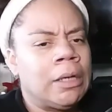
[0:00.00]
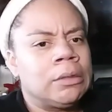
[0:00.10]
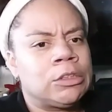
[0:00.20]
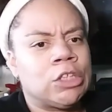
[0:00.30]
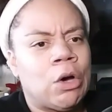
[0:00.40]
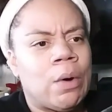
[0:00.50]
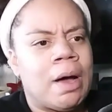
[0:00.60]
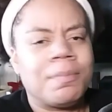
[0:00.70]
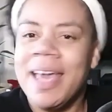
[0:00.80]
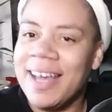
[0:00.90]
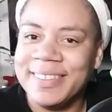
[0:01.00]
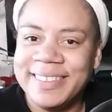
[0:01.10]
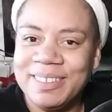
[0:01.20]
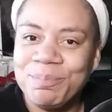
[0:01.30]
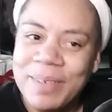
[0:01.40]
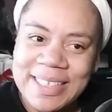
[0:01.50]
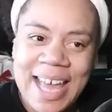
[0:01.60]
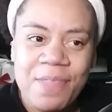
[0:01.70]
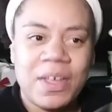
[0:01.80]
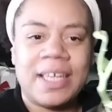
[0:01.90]
So yeah. But
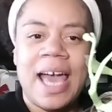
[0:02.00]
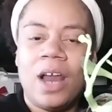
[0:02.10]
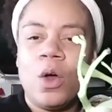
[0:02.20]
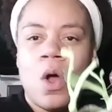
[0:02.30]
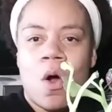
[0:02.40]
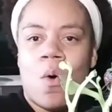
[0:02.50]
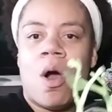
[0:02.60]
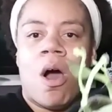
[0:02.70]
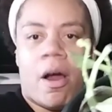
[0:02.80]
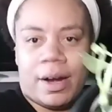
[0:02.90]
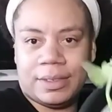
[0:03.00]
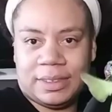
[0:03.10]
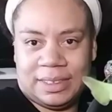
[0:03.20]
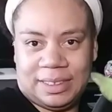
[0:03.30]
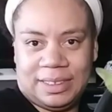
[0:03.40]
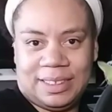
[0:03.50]
yeah, the Calico Hearts